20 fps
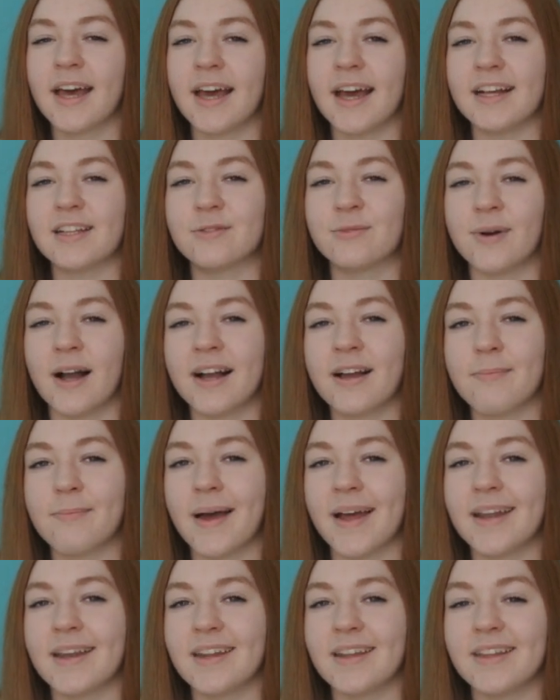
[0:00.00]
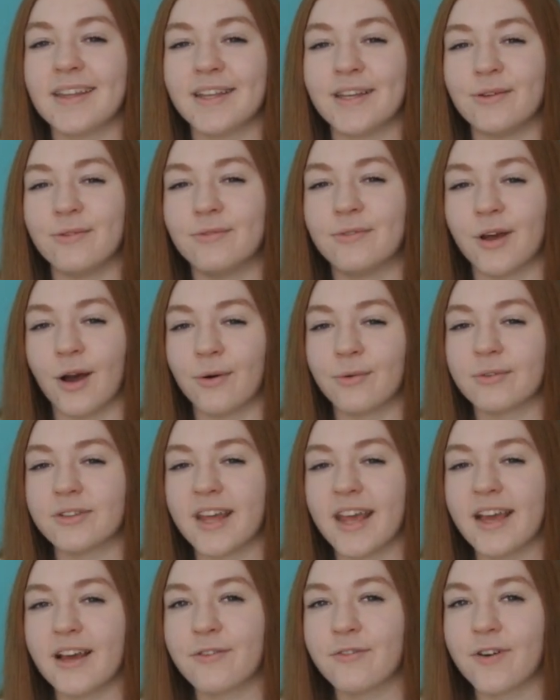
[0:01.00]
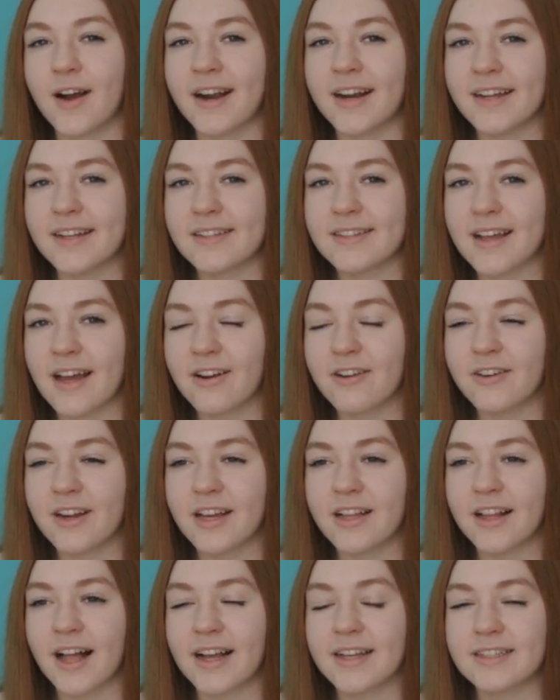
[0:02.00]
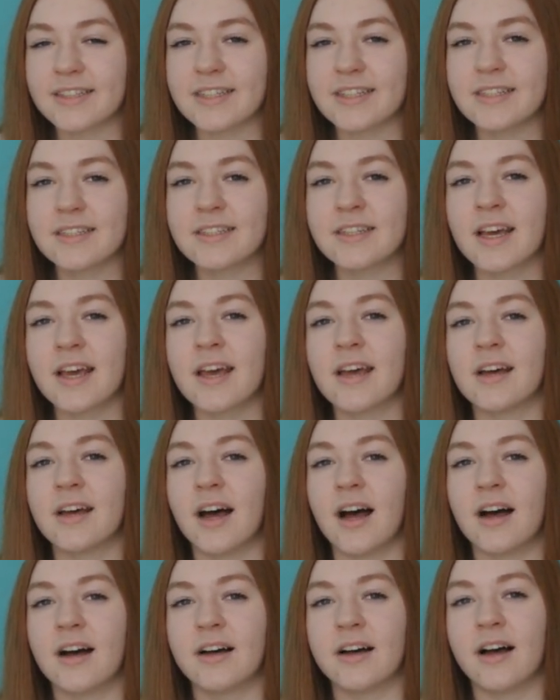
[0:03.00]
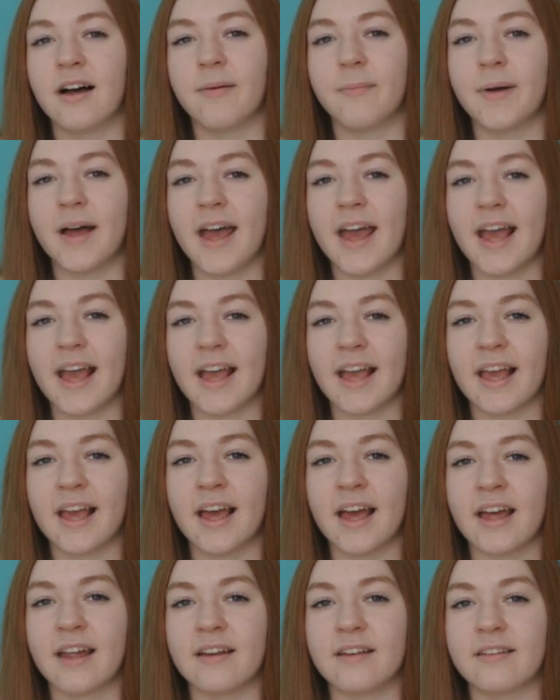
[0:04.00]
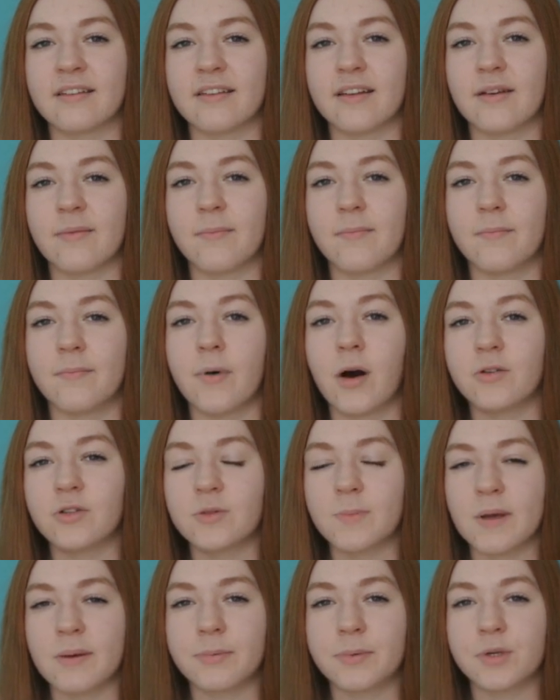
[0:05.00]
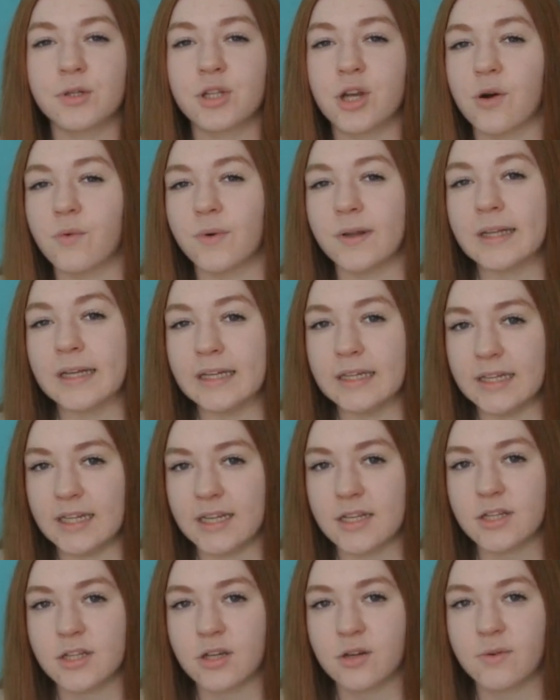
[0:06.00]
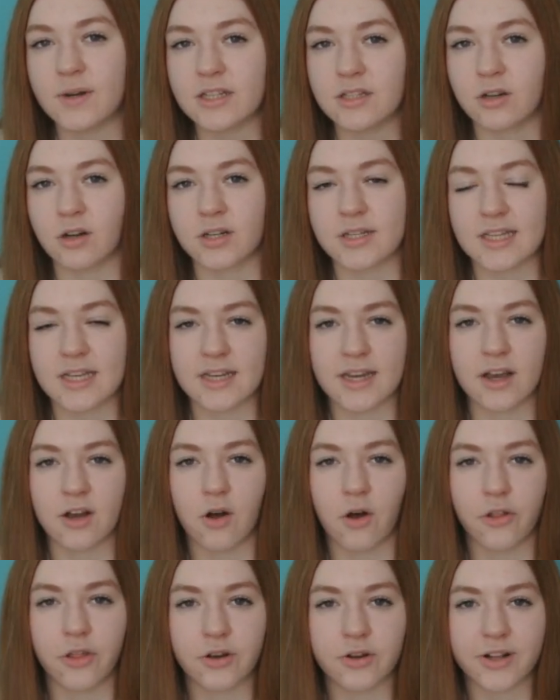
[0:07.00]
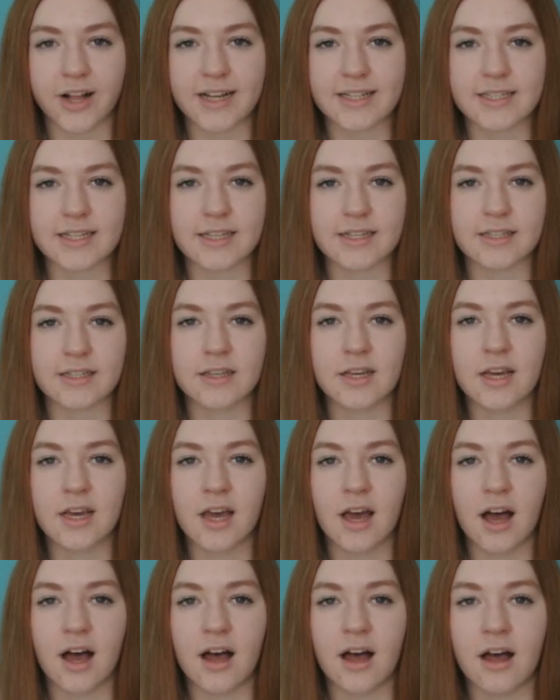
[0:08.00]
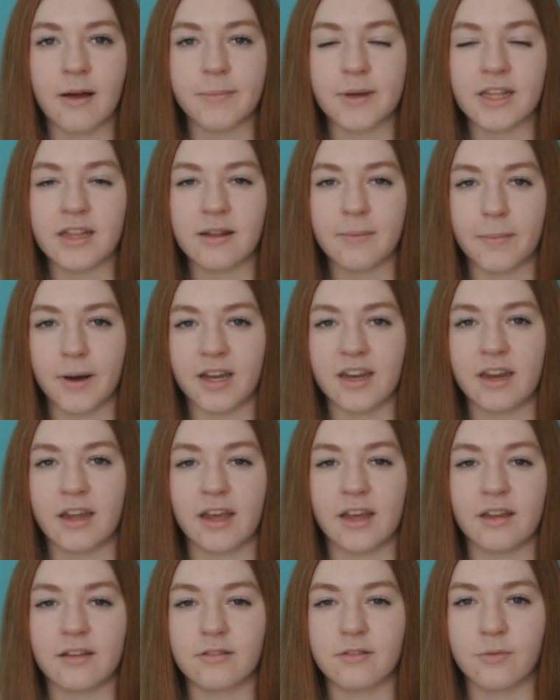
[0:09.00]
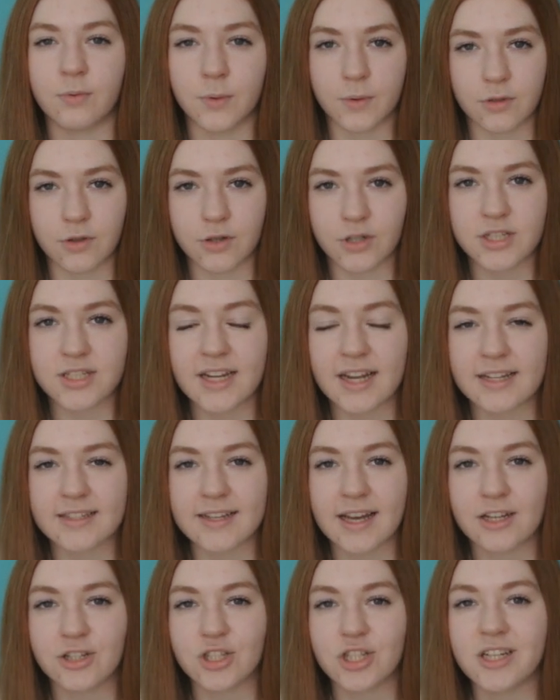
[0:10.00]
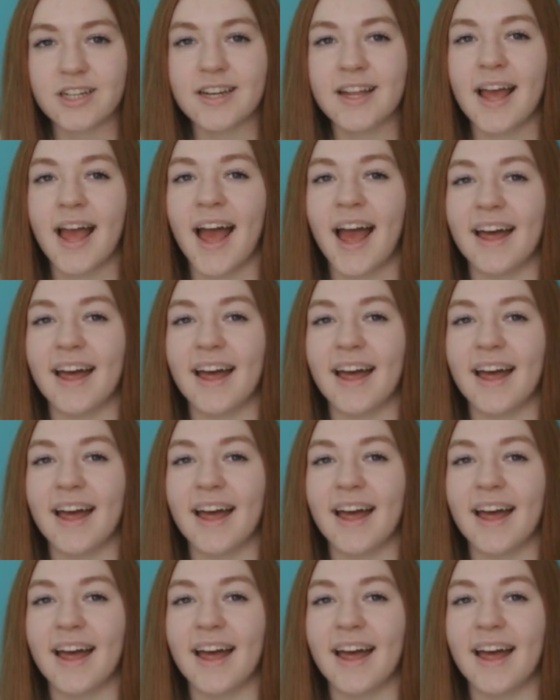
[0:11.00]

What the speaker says: It's recommended that you don't take Friday and Saturday classes, and most people don't really need to, as long as they take all their classes in the Monday through Thursday section.